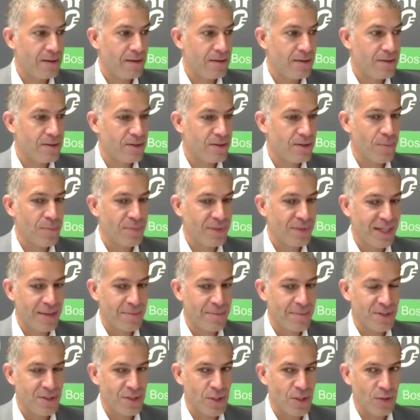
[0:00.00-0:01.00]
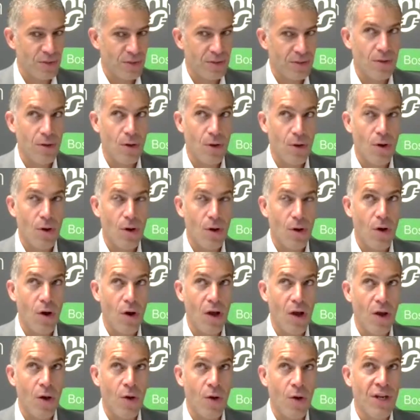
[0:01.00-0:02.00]
sometimes not
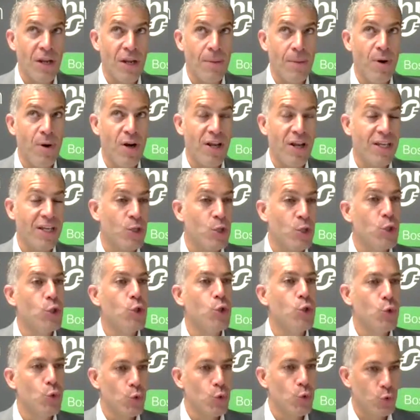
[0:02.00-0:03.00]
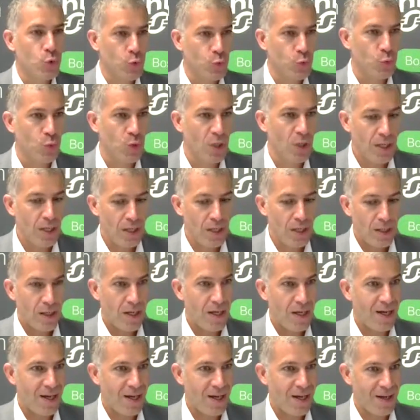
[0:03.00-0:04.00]
enabling you to
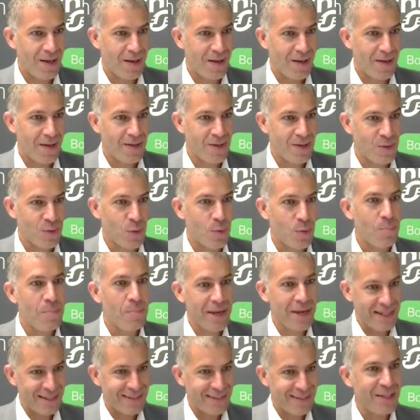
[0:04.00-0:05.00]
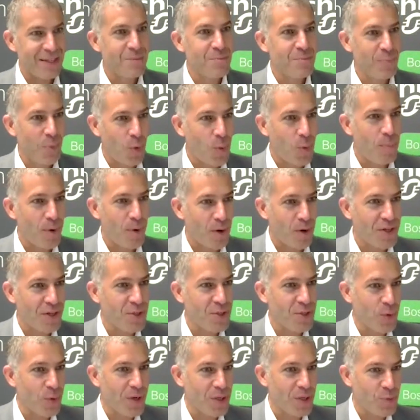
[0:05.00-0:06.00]
maintain properly
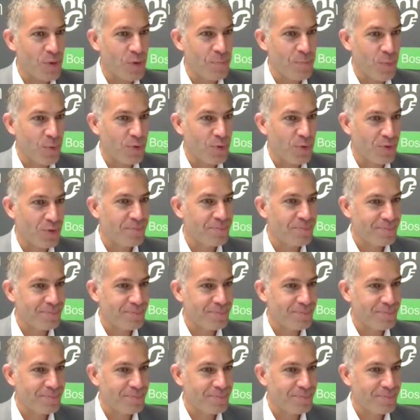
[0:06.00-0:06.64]
your equipment.